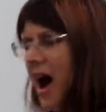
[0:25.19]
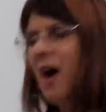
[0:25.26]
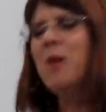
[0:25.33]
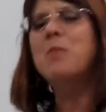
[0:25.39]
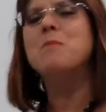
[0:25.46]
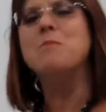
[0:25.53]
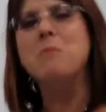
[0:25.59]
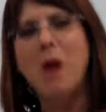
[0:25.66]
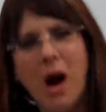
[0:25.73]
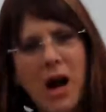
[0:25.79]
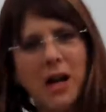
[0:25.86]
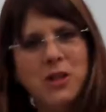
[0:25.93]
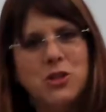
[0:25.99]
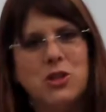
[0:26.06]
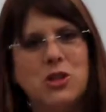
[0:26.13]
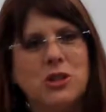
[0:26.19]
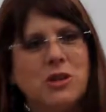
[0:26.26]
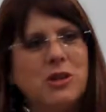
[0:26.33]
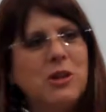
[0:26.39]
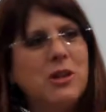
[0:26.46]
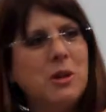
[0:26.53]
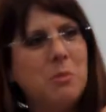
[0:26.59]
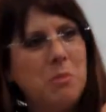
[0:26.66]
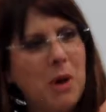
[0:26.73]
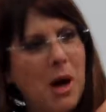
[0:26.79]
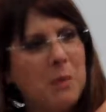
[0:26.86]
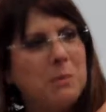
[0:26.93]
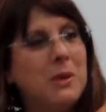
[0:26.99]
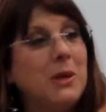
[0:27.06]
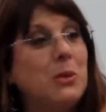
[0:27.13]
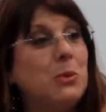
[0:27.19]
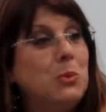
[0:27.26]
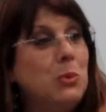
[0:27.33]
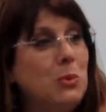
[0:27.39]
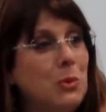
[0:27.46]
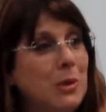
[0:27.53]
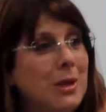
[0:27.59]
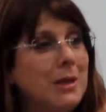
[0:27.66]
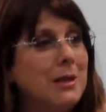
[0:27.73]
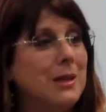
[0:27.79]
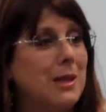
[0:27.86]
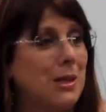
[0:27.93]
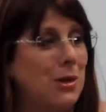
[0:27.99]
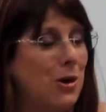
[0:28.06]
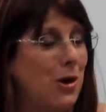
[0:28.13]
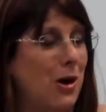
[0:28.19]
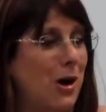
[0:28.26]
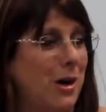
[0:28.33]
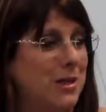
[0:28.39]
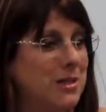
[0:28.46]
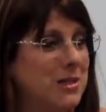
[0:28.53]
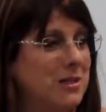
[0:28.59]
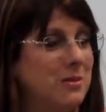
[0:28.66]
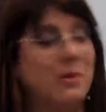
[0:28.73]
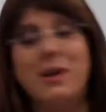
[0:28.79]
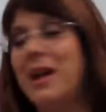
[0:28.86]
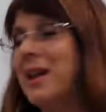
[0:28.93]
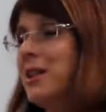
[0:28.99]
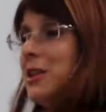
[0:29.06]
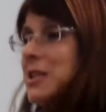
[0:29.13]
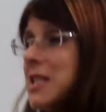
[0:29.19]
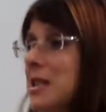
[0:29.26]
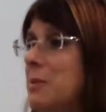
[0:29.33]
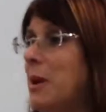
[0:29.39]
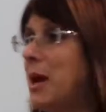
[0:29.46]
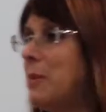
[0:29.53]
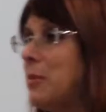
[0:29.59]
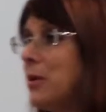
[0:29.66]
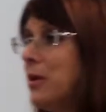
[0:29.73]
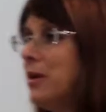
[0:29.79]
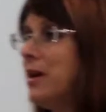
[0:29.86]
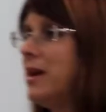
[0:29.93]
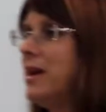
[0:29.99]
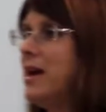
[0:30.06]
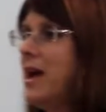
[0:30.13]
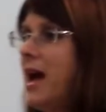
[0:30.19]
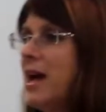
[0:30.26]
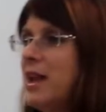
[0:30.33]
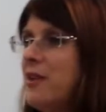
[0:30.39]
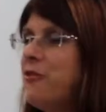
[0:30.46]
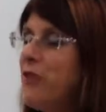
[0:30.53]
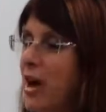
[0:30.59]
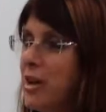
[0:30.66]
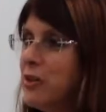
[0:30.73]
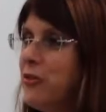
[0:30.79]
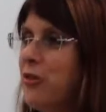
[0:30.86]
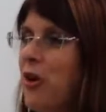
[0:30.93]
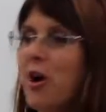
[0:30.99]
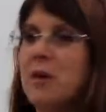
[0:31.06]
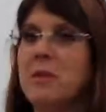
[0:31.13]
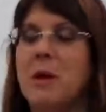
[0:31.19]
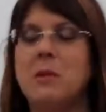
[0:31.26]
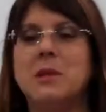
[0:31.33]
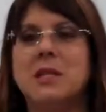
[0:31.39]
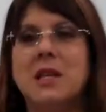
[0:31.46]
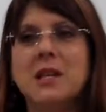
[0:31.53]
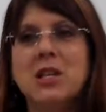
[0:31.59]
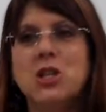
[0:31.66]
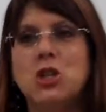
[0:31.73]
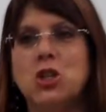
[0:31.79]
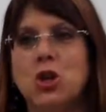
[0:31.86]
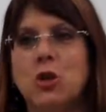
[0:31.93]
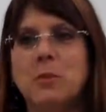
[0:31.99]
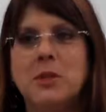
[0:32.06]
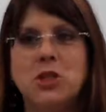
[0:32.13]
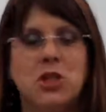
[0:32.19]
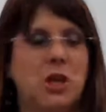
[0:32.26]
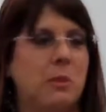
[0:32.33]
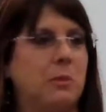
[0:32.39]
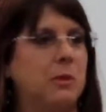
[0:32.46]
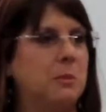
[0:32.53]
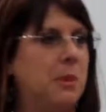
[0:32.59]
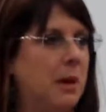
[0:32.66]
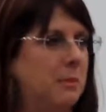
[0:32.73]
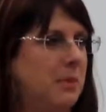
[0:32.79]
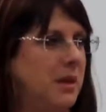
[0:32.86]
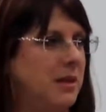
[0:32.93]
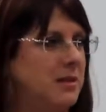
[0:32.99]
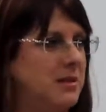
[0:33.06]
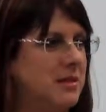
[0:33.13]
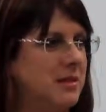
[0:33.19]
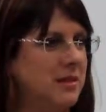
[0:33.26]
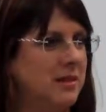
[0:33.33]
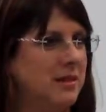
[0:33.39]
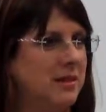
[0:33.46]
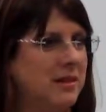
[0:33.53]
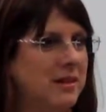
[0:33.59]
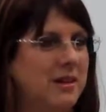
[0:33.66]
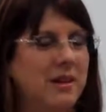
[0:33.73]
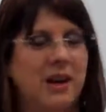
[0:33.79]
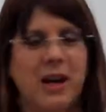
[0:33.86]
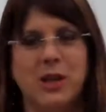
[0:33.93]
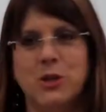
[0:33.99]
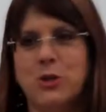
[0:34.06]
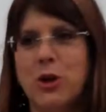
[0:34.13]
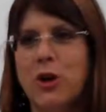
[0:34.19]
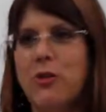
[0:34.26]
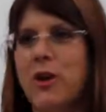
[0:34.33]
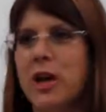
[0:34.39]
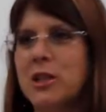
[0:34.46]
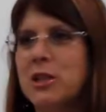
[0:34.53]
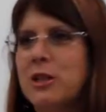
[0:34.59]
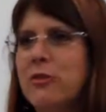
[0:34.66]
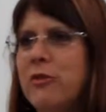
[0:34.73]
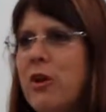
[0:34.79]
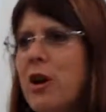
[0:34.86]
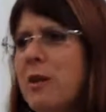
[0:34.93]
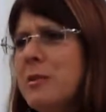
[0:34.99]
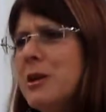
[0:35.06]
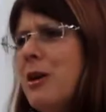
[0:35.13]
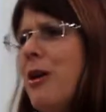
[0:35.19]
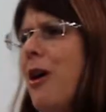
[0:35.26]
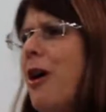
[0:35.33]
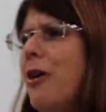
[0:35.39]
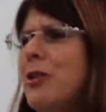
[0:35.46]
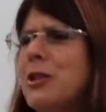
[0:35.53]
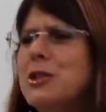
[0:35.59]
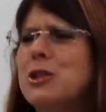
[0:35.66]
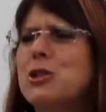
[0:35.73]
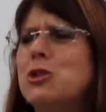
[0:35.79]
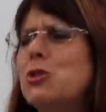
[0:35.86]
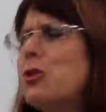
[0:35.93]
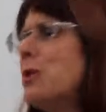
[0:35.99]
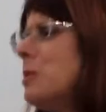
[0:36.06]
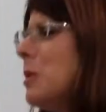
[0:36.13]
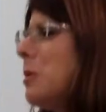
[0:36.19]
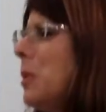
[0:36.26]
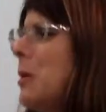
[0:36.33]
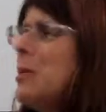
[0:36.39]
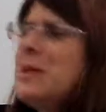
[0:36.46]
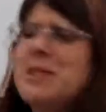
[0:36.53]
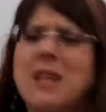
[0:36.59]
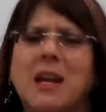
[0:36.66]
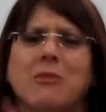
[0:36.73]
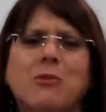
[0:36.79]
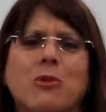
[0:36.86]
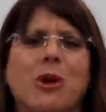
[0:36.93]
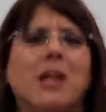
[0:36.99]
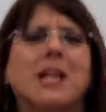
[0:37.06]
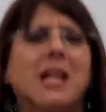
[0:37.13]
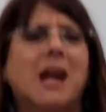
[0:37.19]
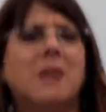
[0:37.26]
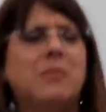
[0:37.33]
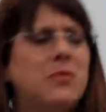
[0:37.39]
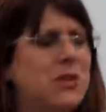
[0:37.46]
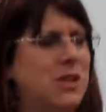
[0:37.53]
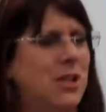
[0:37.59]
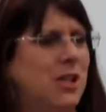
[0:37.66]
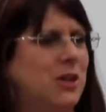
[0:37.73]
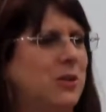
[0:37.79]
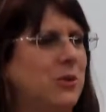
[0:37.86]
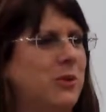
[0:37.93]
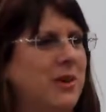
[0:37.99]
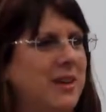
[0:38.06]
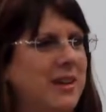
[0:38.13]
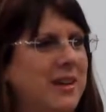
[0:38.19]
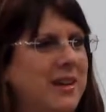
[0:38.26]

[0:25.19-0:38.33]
how much could a puppy really cost? Well, I looked in the paper, and I found a farm that was selling German Shepherd puppies. I drove out to the farm, and all these adorable puppies came running up to you,